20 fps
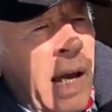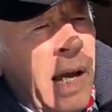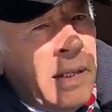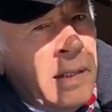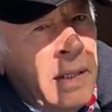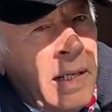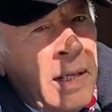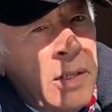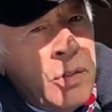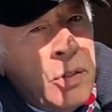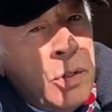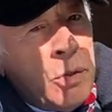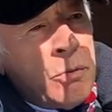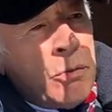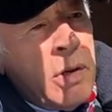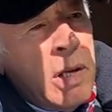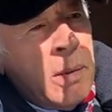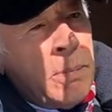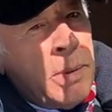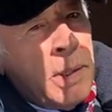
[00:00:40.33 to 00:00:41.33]
Had an engine
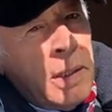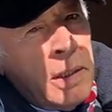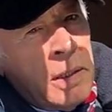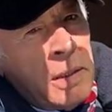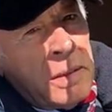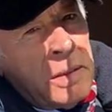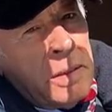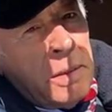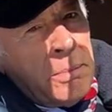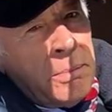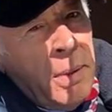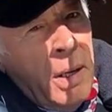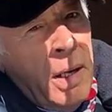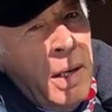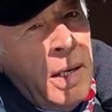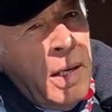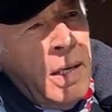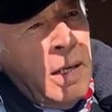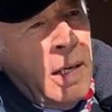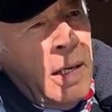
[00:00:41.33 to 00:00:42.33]
rebuild
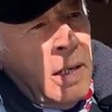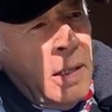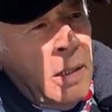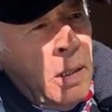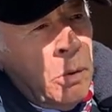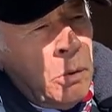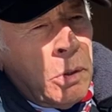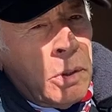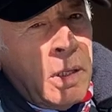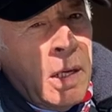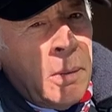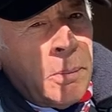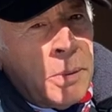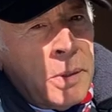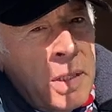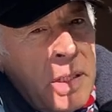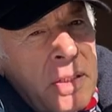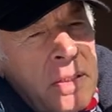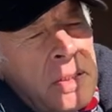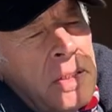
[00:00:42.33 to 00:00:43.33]
by a uh, local
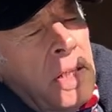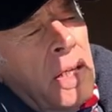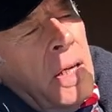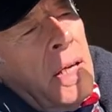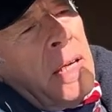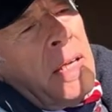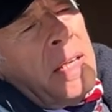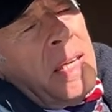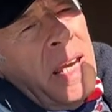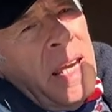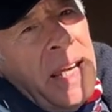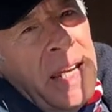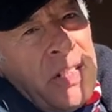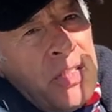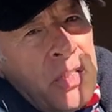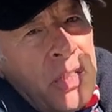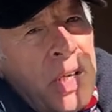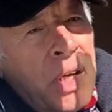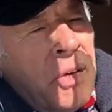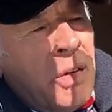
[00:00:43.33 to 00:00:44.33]
company, TIK
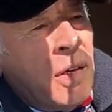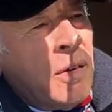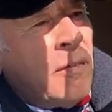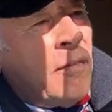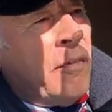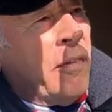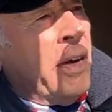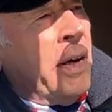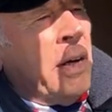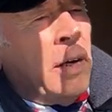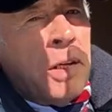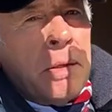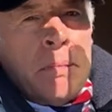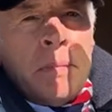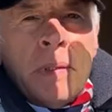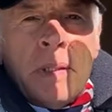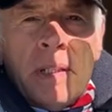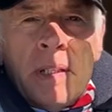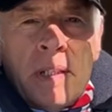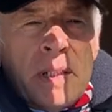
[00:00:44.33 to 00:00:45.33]
Engineering in
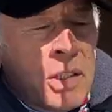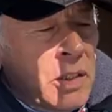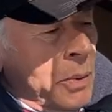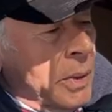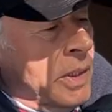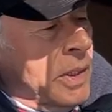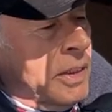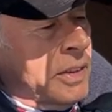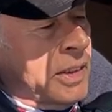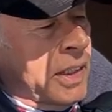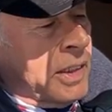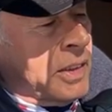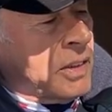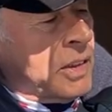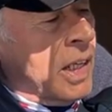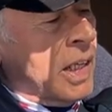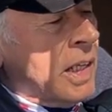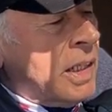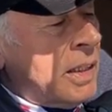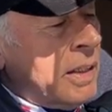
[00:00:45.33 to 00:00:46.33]
Fareham,
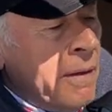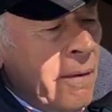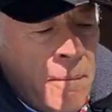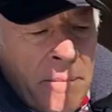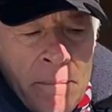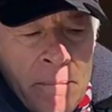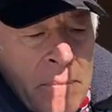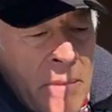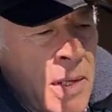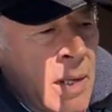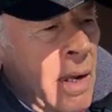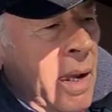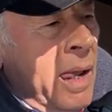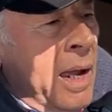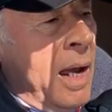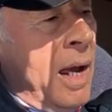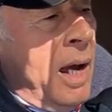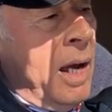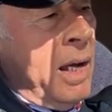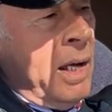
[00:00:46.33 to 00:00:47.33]
2016.
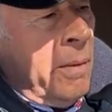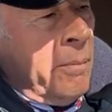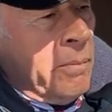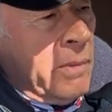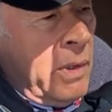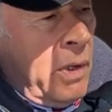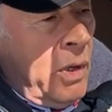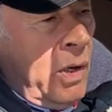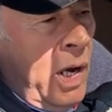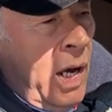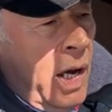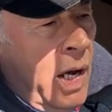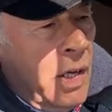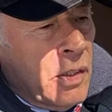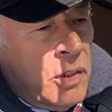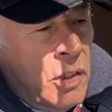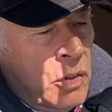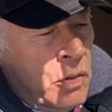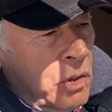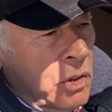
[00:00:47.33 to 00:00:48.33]
Um,
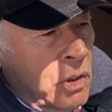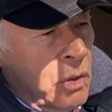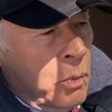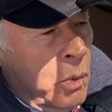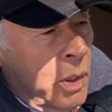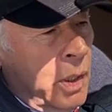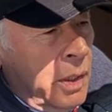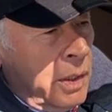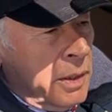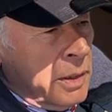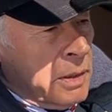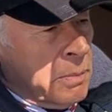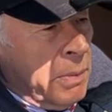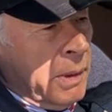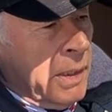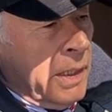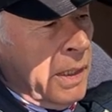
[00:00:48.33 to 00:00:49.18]
additional work has been